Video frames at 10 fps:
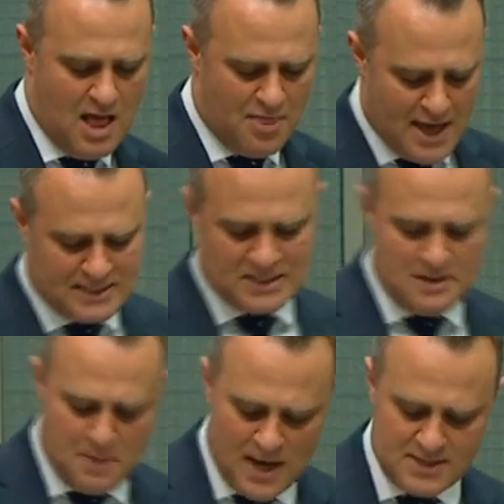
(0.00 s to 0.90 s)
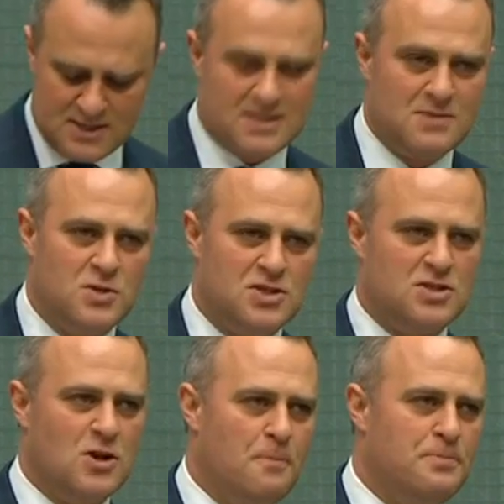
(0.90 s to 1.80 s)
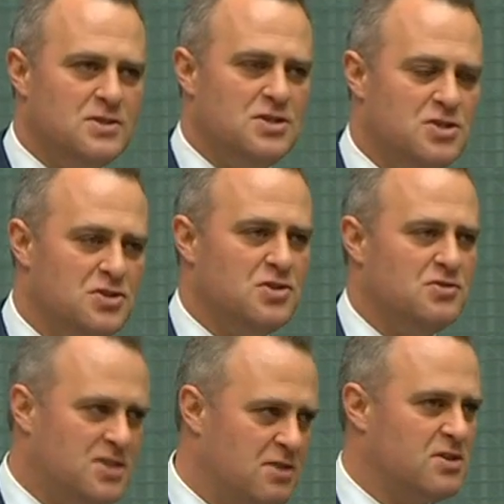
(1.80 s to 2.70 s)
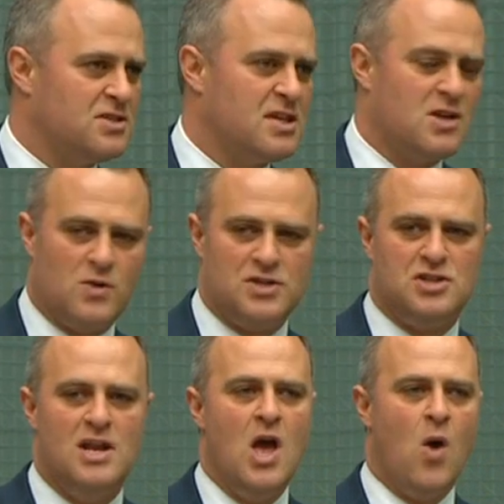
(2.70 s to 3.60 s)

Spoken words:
That's the basis in which the opposition should seriously question